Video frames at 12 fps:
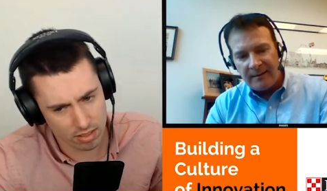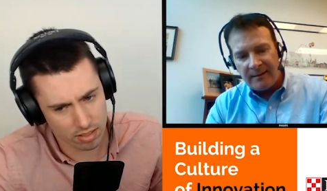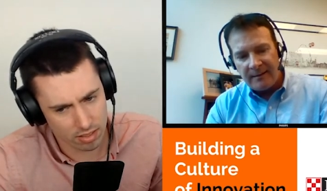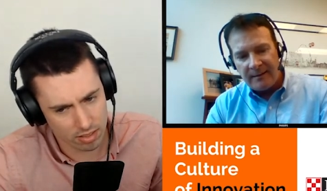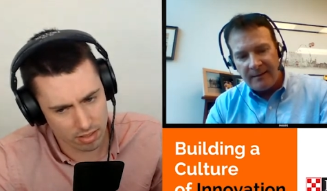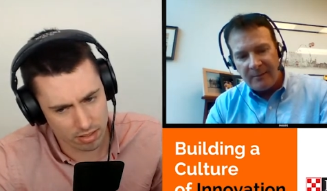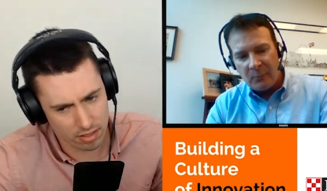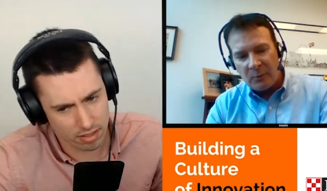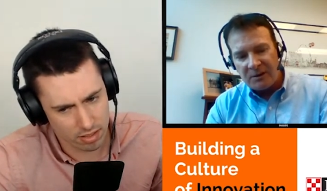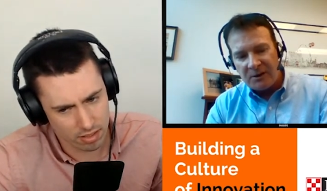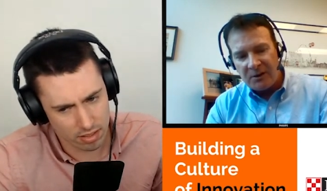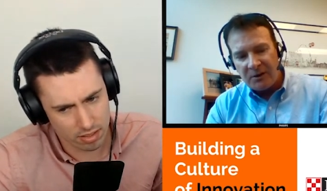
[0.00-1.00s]
Speaker 1: what's
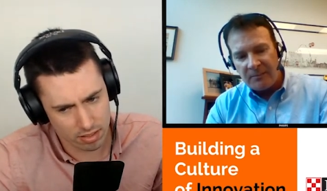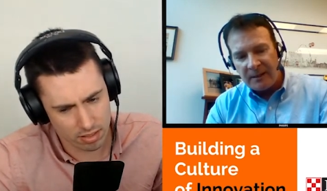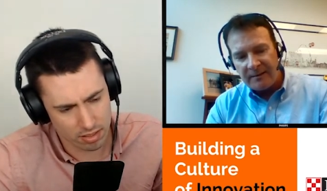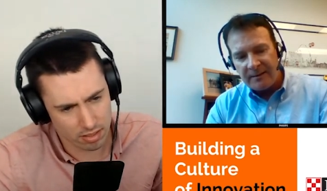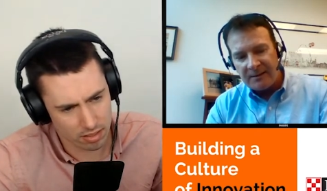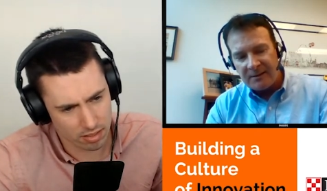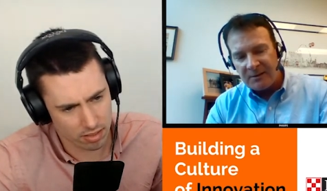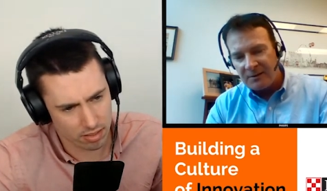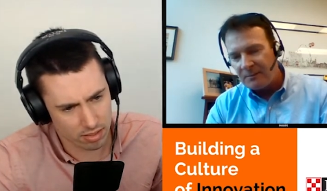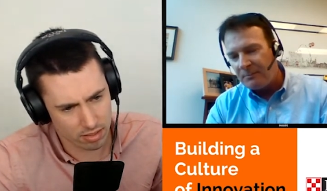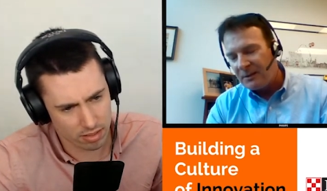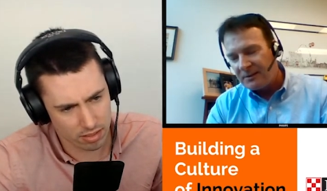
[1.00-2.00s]
good about this is the
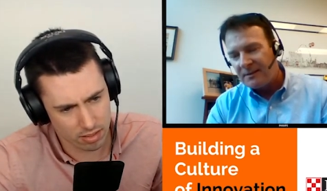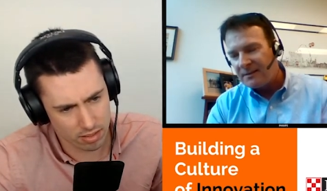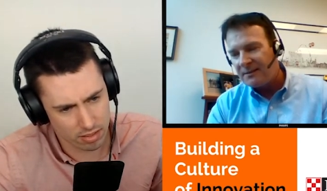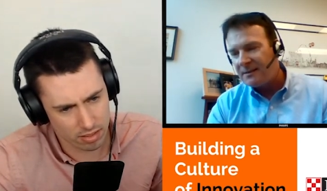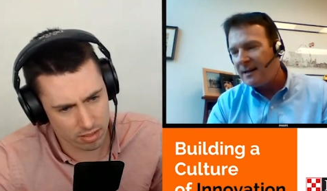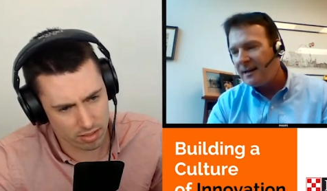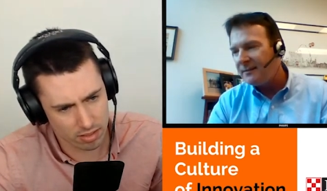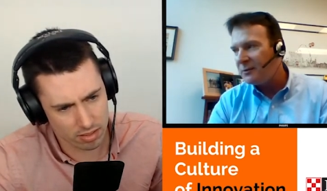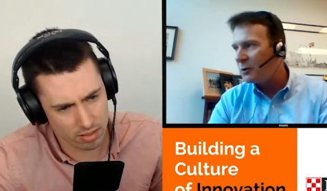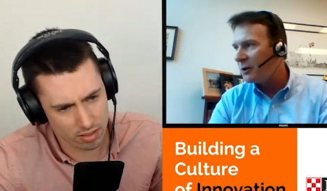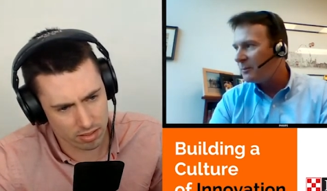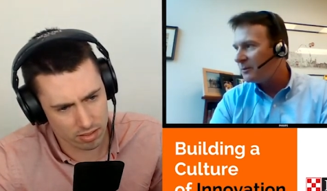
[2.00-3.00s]
business is not in
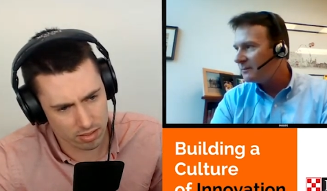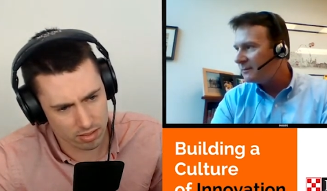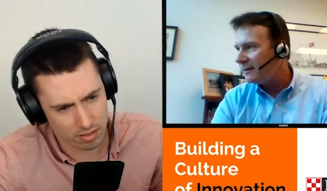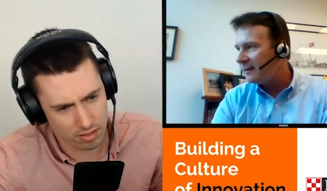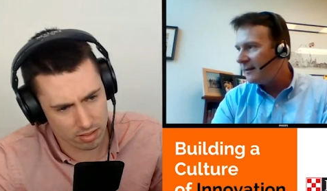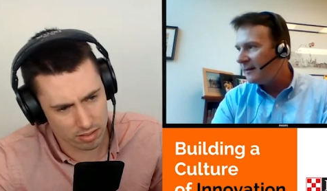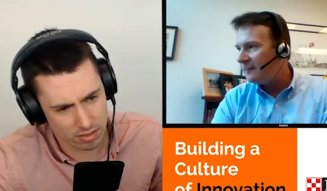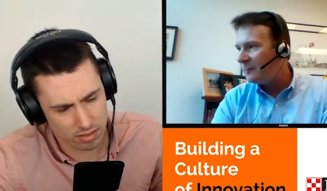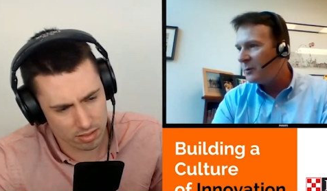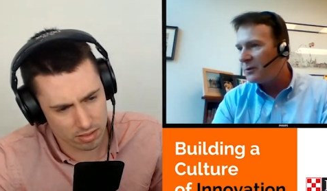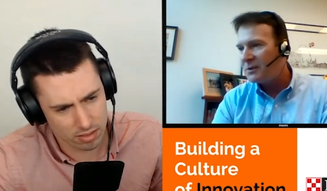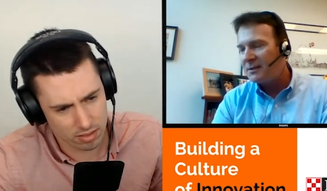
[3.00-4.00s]
trouble. Um, we're a
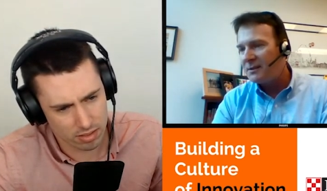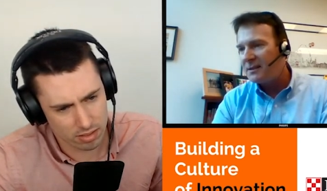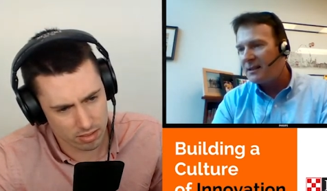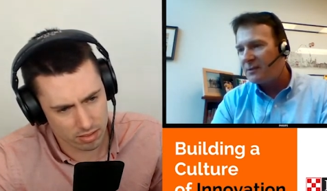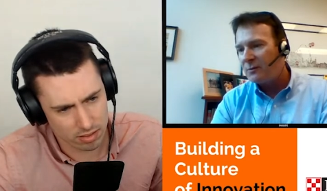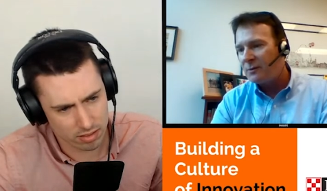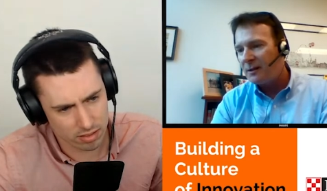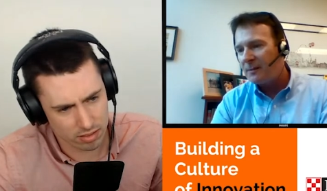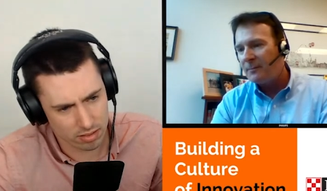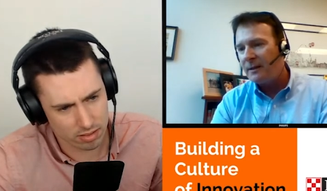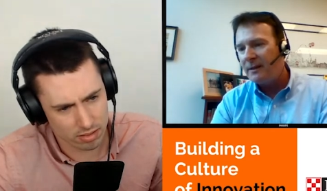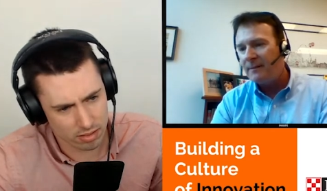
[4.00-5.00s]
successful
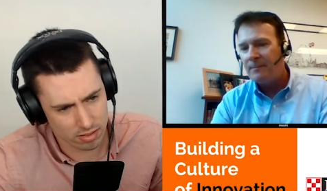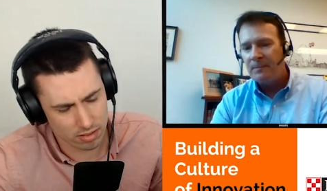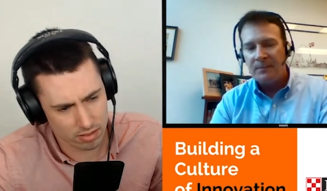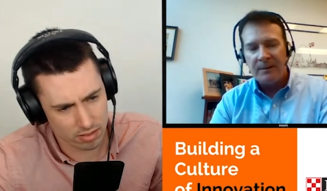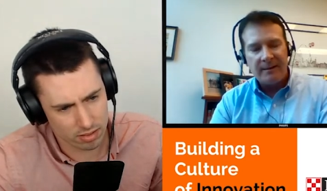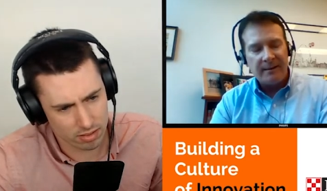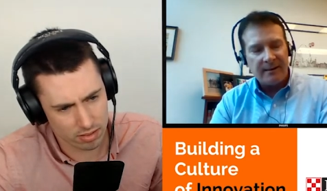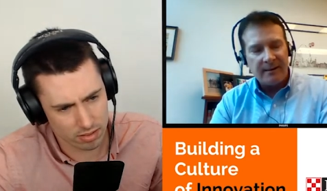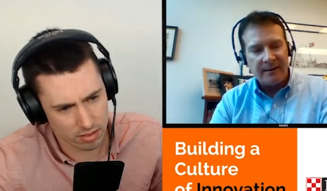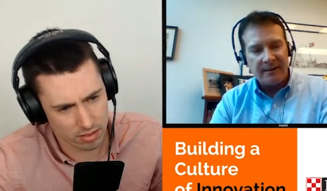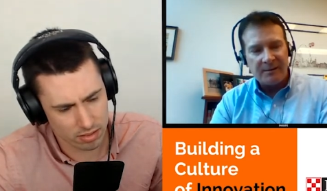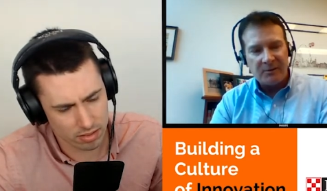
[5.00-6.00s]
company, uh,
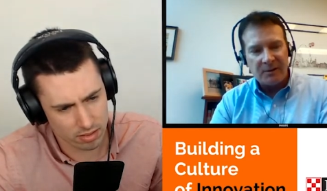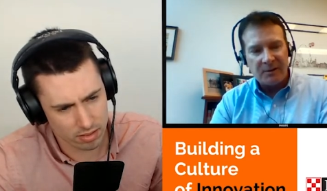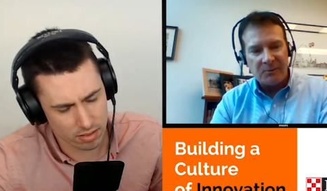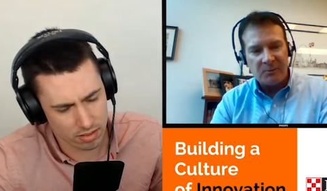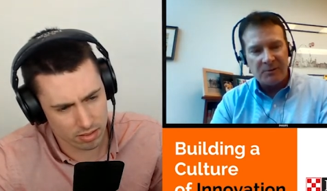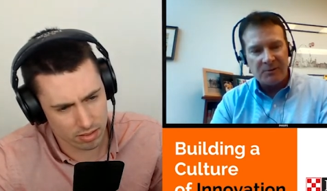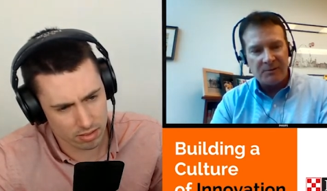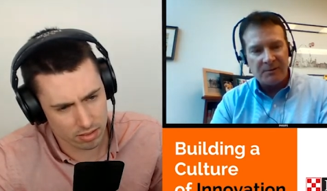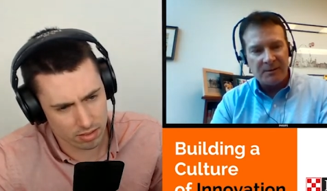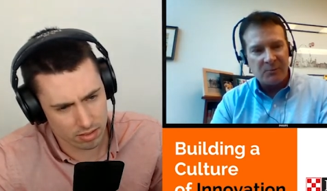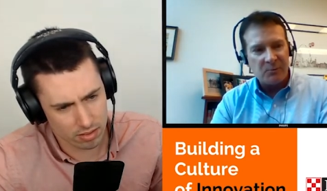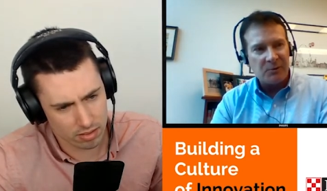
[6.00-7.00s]
so this was this
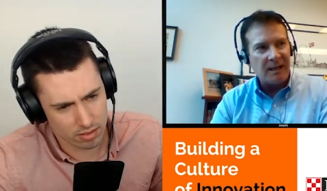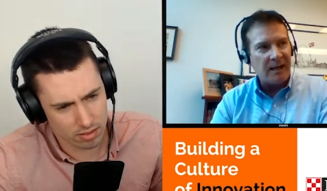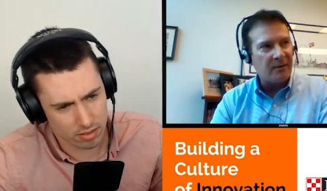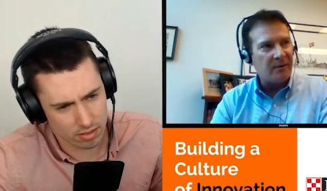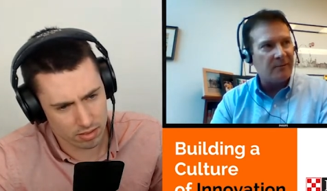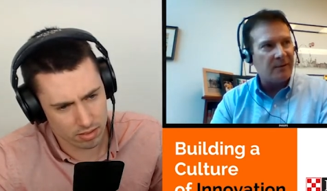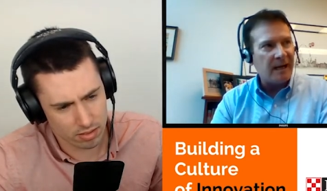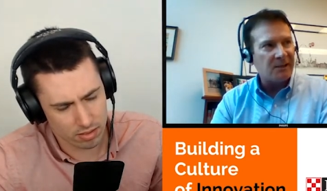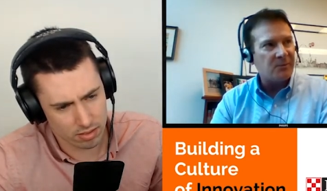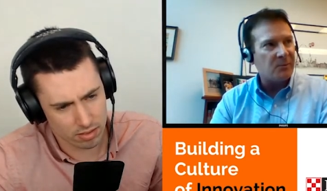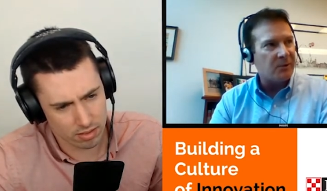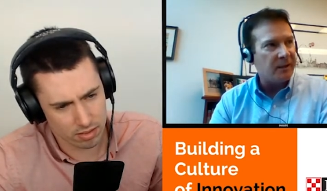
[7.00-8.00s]
was out of
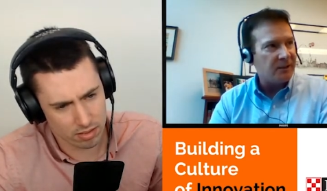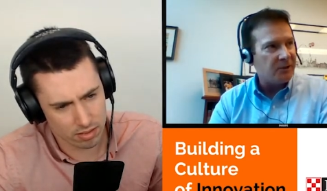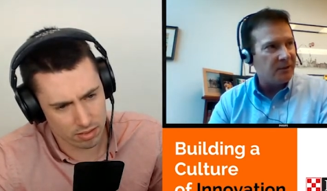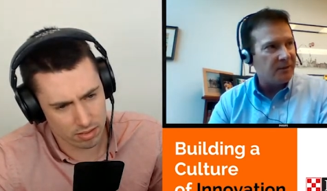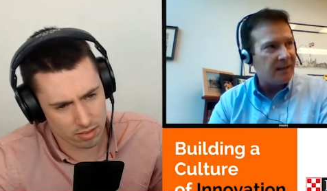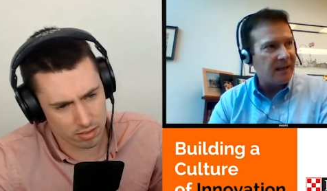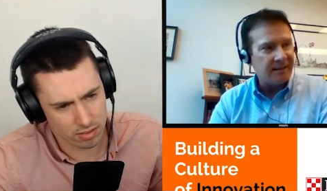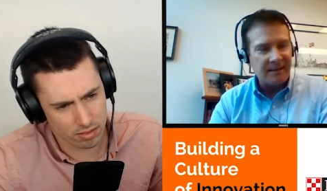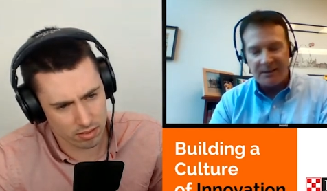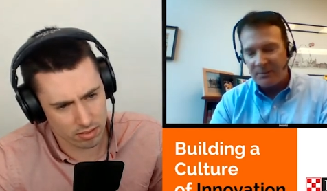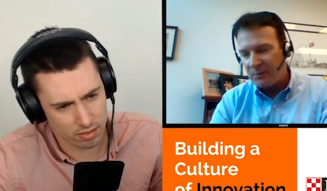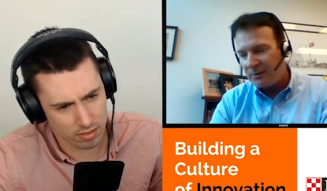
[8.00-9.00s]
aspiration, not
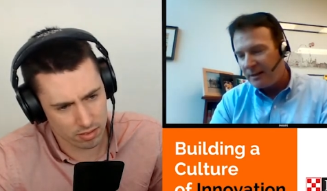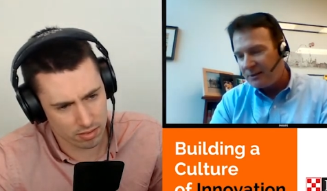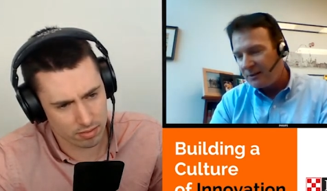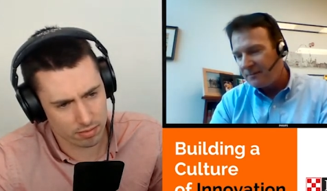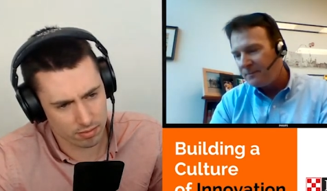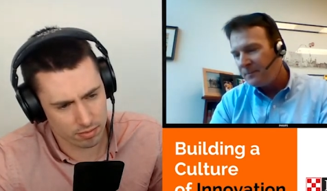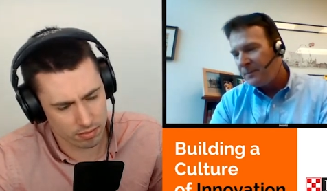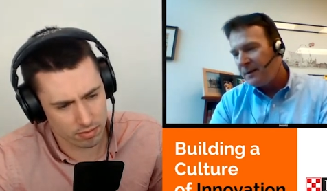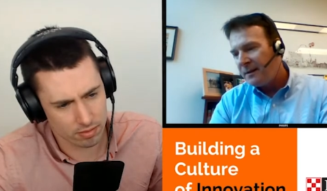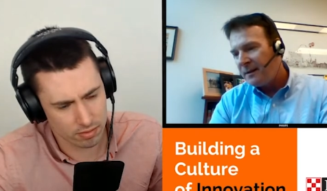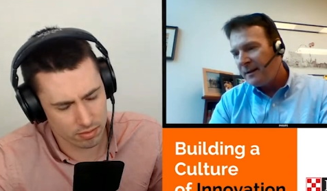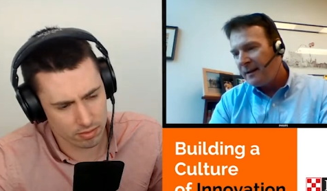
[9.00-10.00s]
desperation.
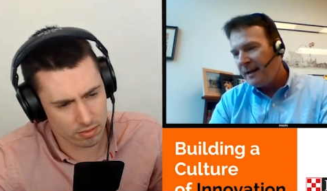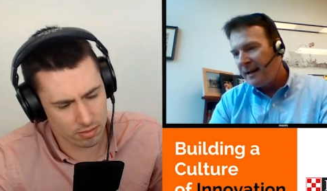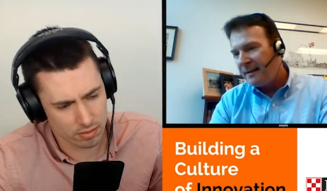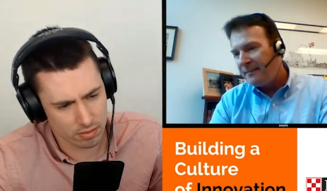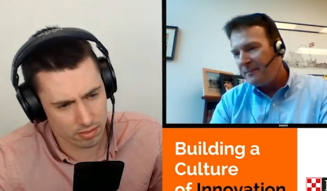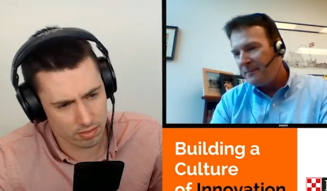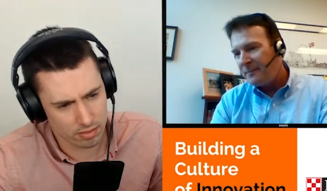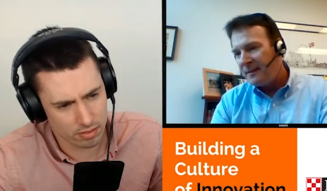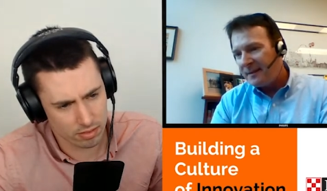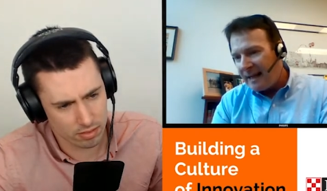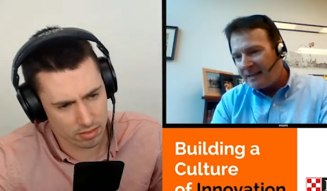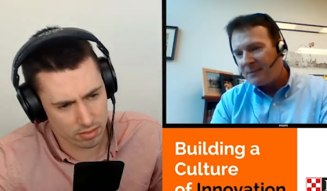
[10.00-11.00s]
And
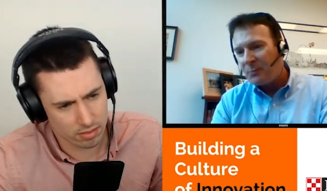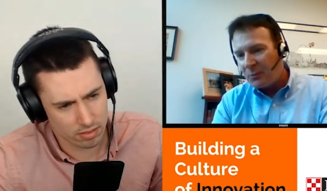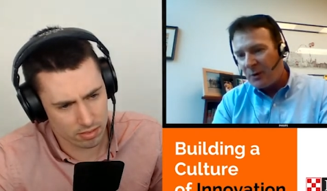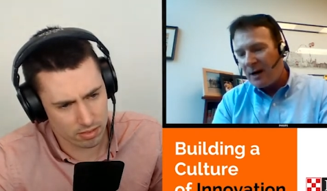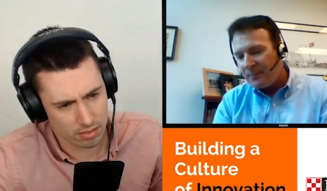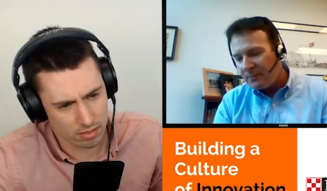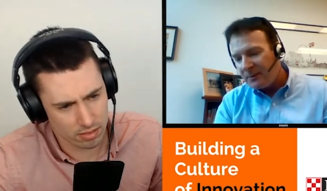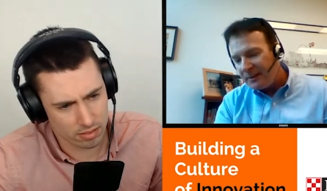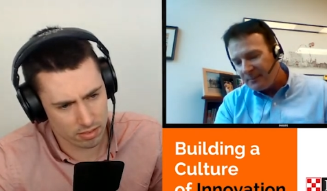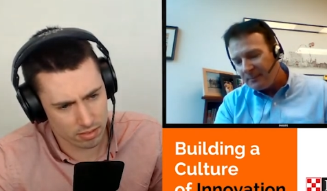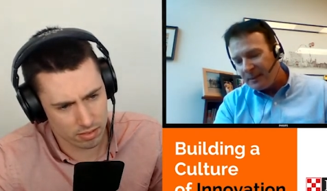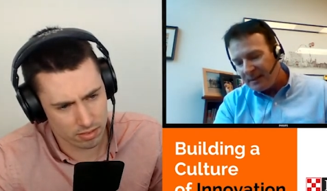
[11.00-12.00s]
that's probably the
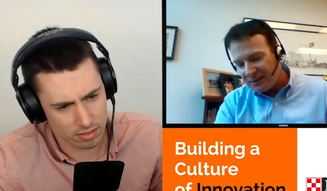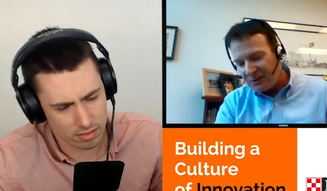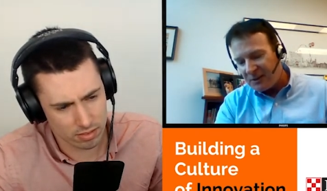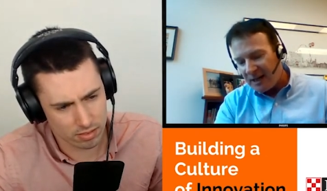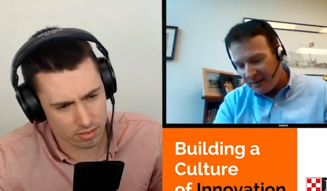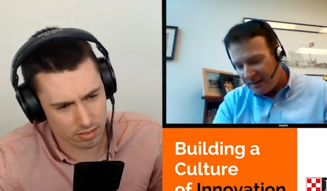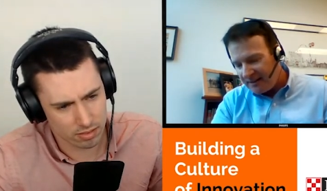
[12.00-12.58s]
biggest challenge,